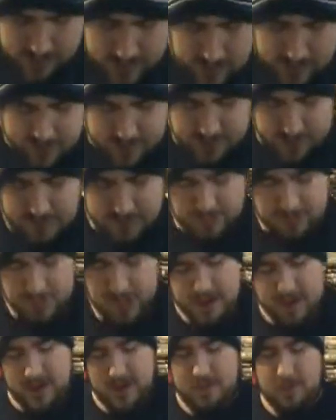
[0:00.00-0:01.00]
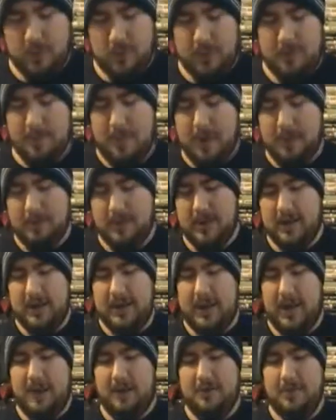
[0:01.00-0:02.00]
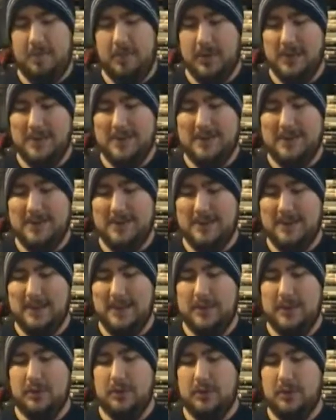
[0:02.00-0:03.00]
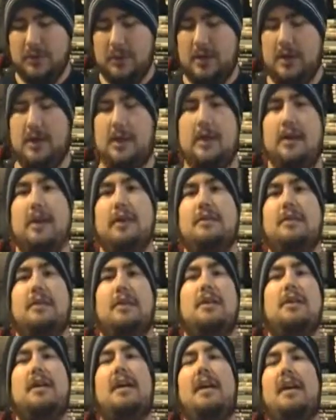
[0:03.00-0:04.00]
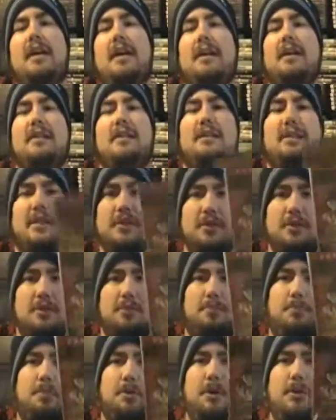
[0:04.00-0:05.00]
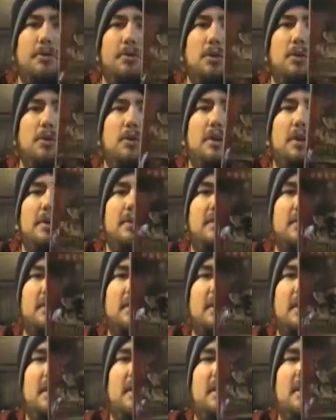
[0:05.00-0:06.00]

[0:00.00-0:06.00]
Now this one I've already popped in a case, but it's sealed. It's a sealed preview disc.